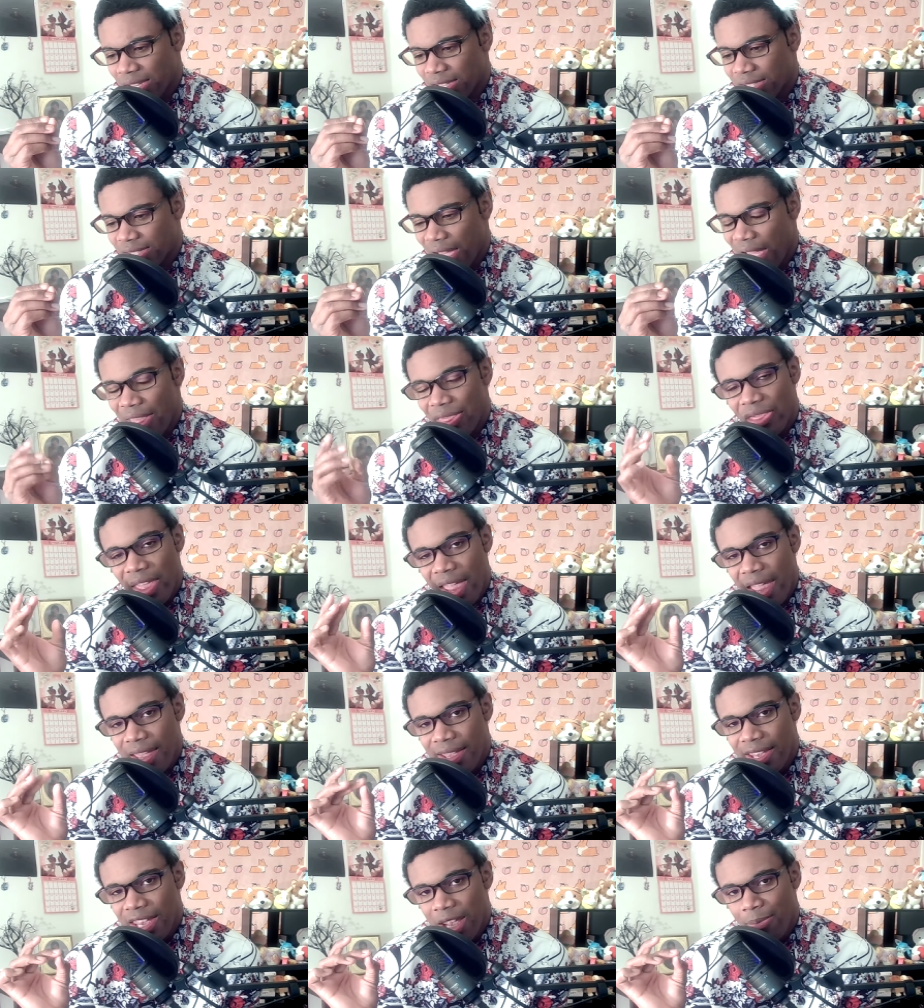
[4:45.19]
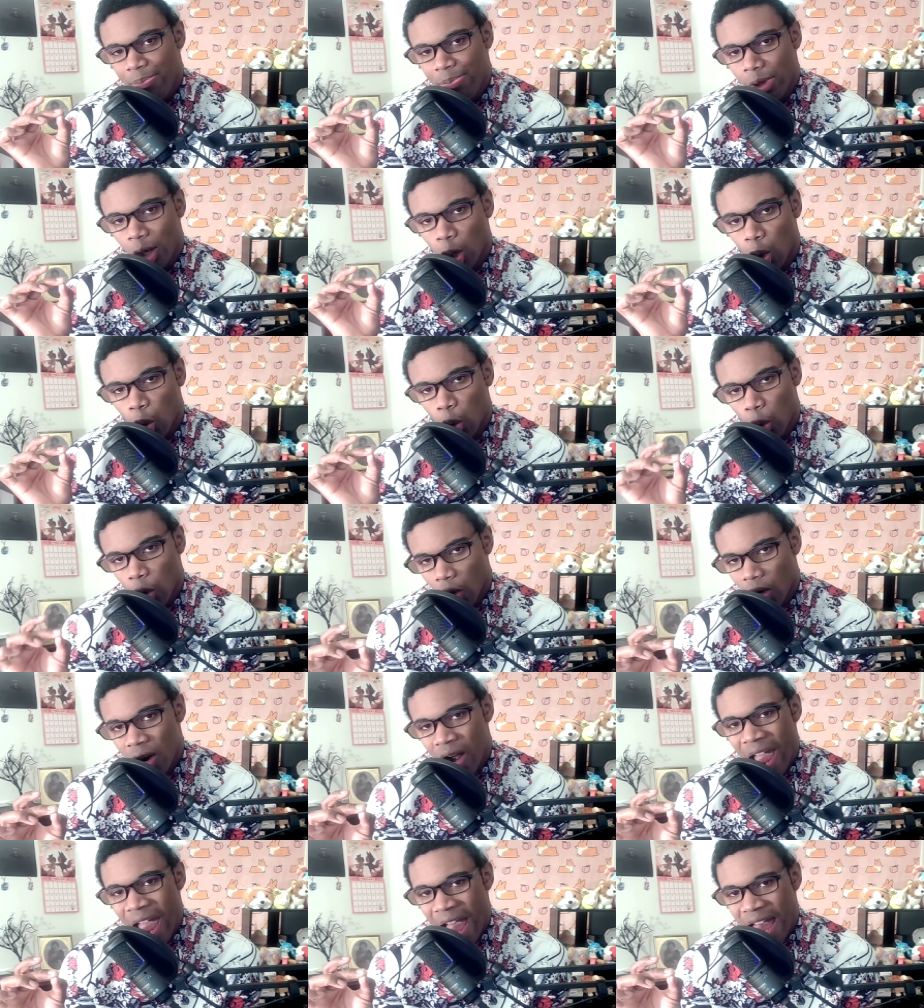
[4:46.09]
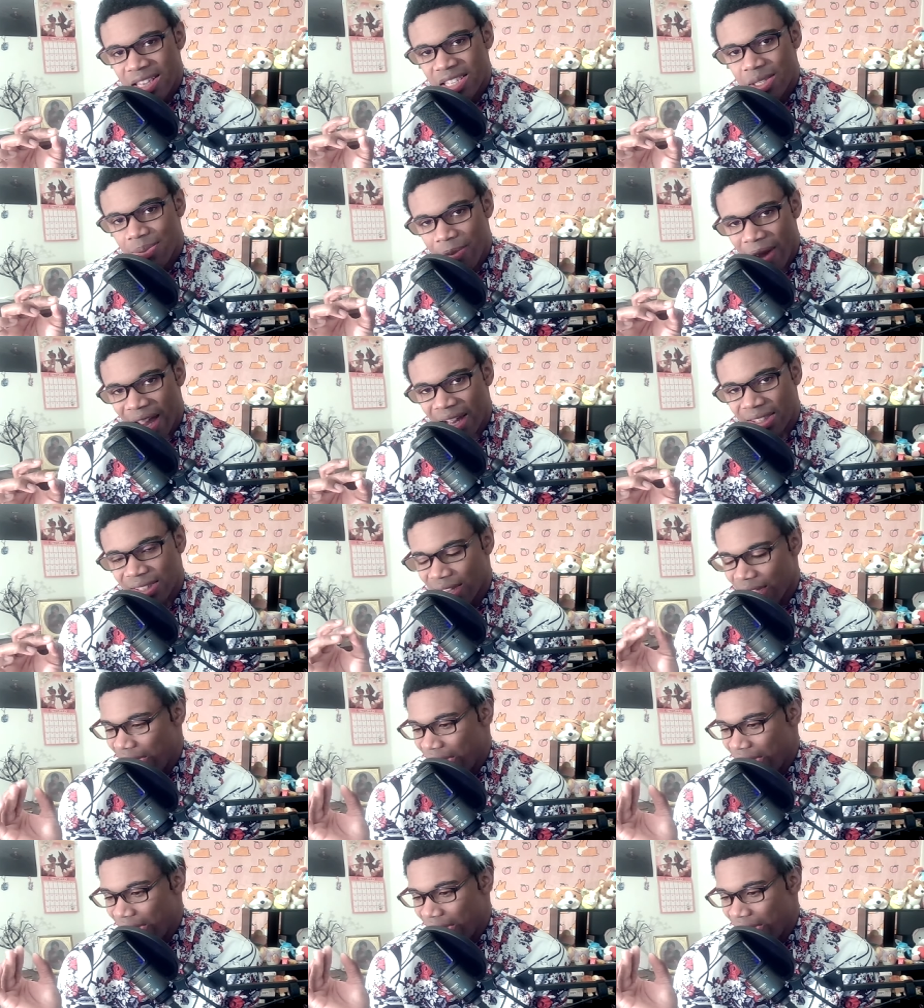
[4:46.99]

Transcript: is that they keep the horror aspect.